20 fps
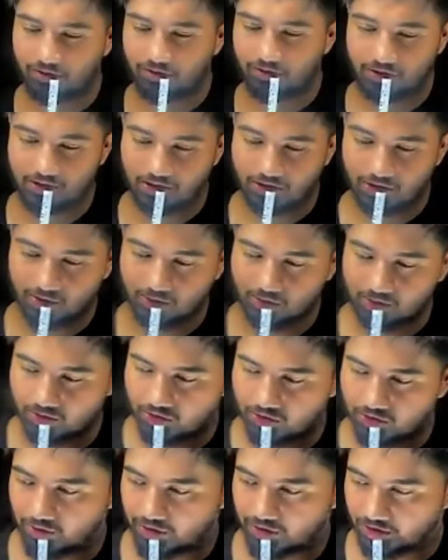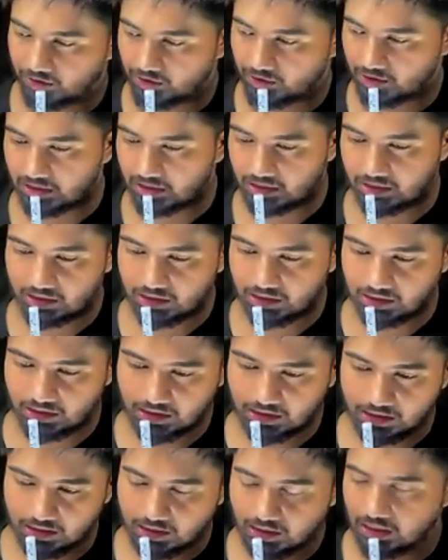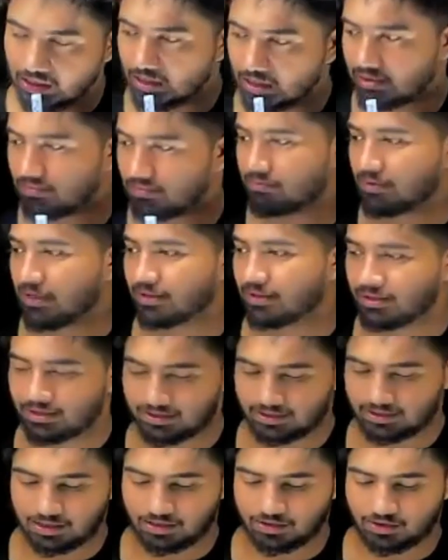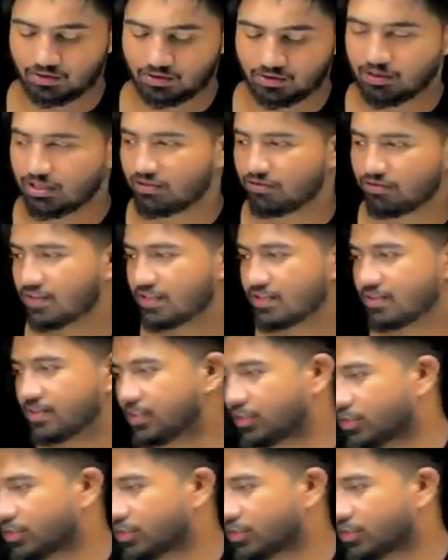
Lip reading: just to show it here. So what is the first thing